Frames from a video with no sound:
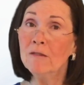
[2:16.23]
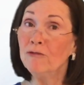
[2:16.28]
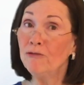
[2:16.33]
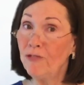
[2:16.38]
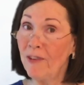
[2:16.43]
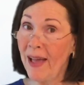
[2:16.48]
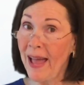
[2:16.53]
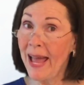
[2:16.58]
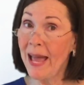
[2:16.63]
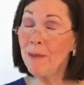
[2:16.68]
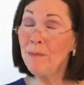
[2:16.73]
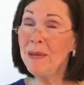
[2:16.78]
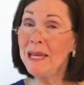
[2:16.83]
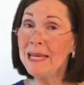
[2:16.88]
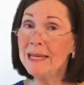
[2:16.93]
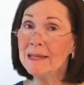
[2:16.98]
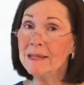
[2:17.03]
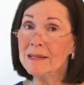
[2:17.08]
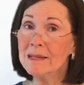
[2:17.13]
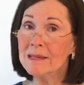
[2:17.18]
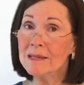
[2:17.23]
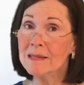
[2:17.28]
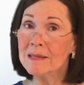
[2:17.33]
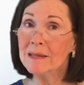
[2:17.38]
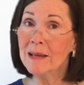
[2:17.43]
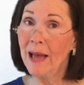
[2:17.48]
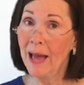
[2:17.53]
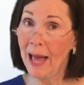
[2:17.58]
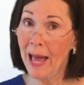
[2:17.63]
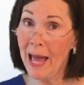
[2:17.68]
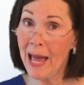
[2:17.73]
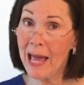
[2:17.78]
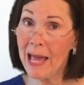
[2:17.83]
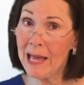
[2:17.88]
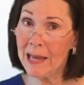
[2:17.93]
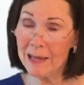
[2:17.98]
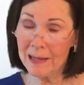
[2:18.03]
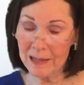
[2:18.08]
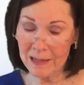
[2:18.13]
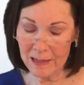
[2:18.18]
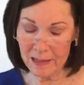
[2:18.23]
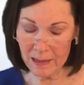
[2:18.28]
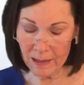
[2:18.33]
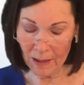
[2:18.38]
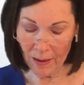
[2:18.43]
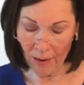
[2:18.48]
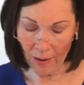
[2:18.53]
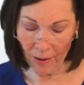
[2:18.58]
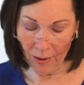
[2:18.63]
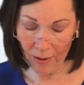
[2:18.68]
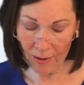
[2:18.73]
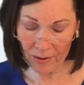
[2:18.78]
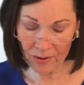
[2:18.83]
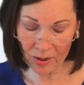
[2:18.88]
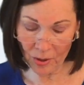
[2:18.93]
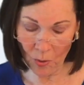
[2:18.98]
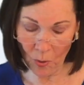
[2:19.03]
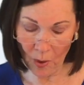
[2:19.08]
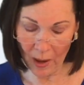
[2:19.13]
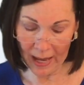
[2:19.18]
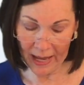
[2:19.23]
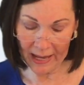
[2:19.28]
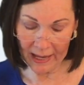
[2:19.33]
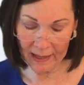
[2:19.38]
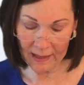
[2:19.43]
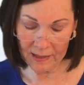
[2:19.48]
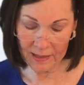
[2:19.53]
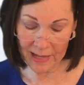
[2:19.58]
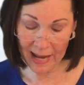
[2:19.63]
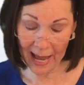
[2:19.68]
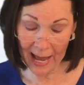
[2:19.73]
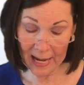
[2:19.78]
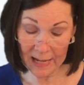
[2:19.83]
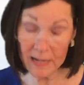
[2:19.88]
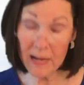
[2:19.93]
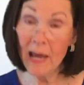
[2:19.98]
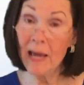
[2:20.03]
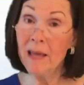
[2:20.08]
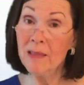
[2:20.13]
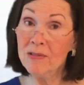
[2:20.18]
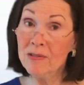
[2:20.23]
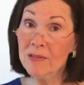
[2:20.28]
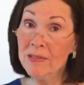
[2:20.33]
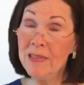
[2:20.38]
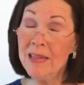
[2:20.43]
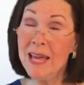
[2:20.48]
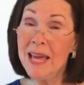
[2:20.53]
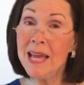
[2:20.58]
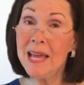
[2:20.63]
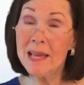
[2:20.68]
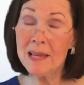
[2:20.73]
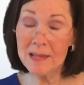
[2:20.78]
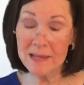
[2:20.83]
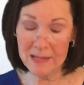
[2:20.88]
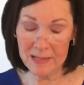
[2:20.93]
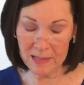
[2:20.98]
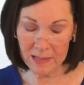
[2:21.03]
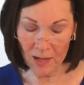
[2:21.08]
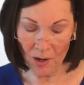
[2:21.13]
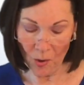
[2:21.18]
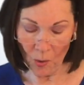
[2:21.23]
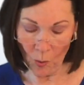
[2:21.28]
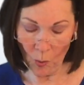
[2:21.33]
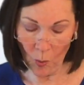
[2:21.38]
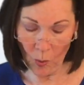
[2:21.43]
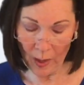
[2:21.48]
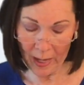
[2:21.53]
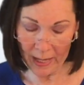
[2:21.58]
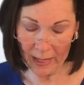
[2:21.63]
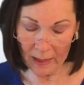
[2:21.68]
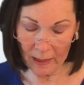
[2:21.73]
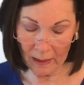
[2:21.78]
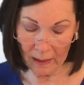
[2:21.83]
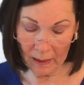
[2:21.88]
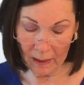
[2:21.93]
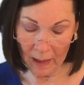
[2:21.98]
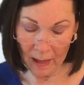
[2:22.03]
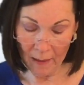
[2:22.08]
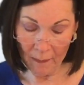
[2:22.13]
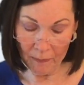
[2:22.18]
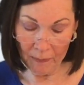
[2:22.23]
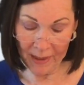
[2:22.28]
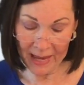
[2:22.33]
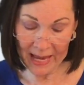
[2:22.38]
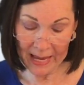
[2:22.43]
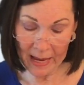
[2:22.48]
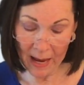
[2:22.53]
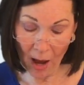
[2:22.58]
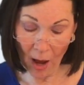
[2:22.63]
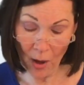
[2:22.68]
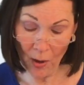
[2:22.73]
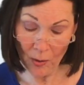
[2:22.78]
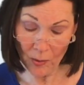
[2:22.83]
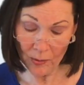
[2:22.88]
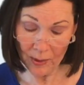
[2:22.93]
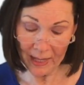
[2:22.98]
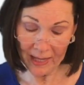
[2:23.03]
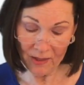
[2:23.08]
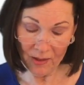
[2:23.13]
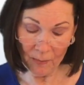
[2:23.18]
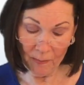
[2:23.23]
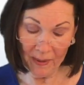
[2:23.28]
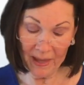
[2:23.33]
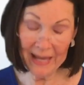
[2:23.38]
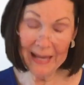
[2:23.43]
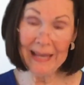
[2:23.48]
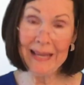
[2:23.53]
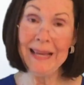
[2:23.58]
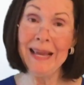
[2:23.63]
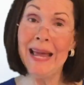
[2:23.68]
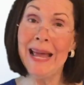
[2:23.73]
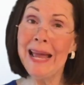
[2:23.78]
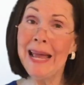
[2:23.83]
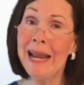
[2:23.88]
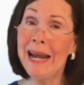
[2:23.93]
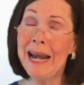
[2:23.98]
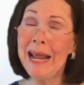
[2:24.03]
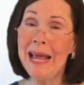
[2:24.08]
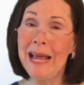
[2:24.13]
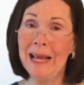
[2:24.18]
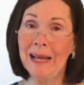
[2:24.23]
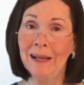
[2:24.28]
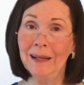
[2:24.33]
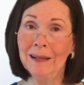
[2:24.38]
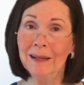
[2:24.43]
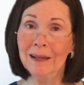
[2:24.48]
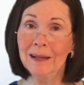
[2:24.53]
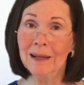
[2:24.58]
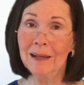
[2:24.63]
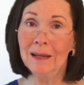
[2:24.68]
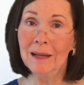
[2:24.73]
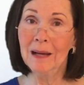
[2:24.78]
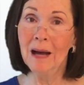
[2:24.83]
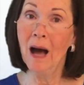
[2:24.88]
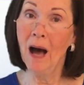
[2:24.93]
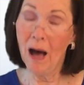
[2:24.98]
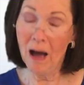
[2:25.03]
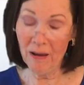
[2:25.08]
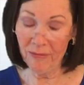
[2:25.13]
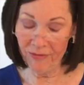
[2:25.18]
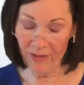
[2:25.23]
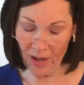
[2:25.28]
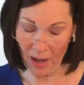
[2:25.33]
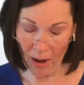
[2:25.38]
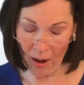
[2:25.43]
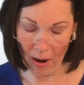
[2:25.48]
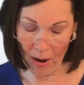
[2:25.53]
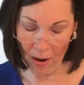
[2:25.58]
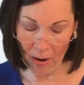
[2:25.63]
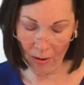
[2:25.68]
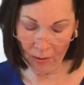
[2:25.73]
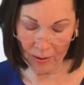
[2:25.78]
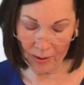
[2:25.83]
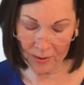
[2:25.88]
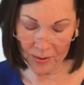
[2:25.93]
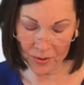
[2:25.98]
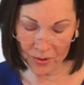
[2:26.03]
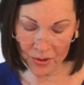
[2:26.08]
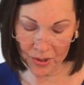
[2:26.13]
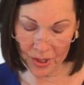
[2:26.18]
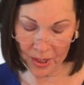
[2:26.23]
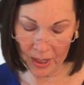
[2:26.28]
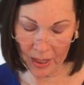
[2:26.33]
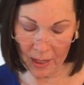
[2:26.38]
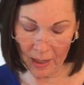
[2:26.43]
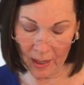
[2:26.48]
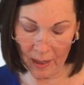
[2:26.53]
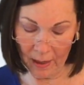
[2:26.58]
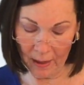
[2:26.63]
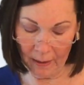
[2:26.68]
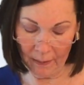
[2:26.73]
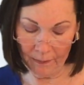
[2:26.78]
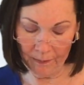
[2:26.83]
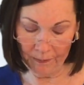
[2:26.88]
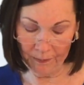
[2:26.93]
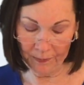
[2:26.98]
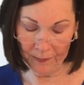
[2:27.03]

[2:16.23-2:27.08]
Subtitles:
famines and earthquakes, and this will be only the beginning of the horrors to come.